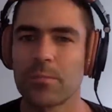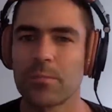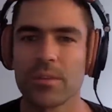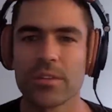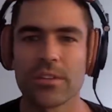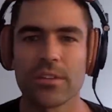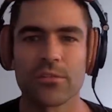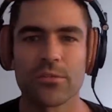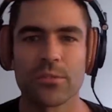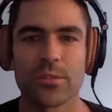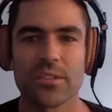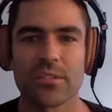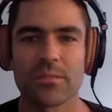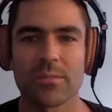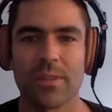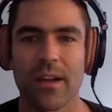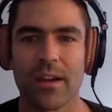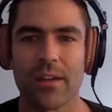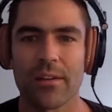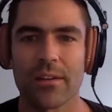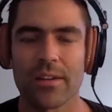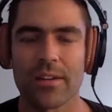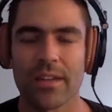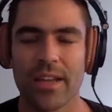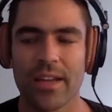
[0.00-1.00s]
put the Twist
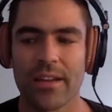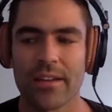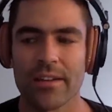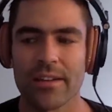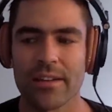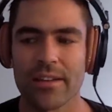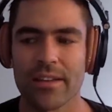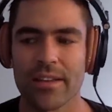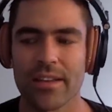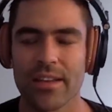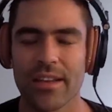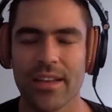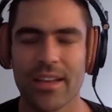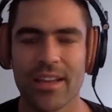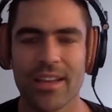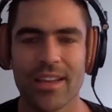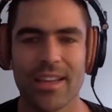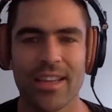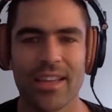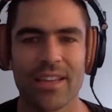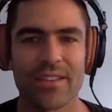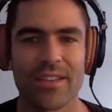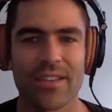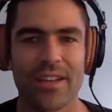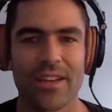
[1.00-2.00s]
Power down, and then it kind of
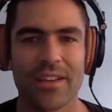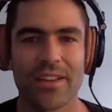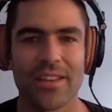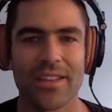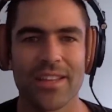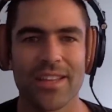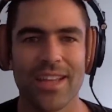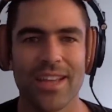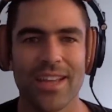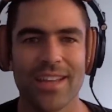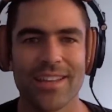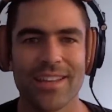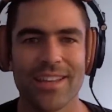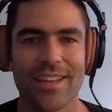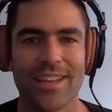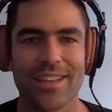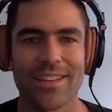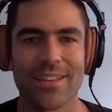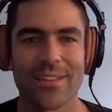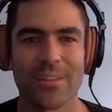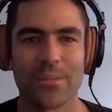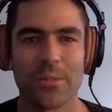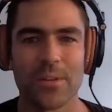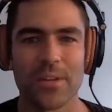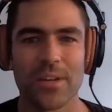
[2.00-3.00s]
came down to the 98
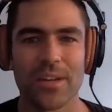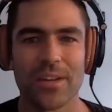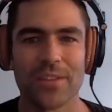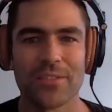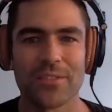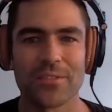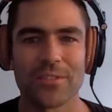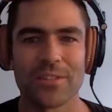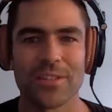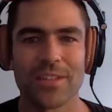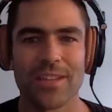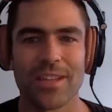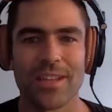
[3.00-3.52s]
and the 100.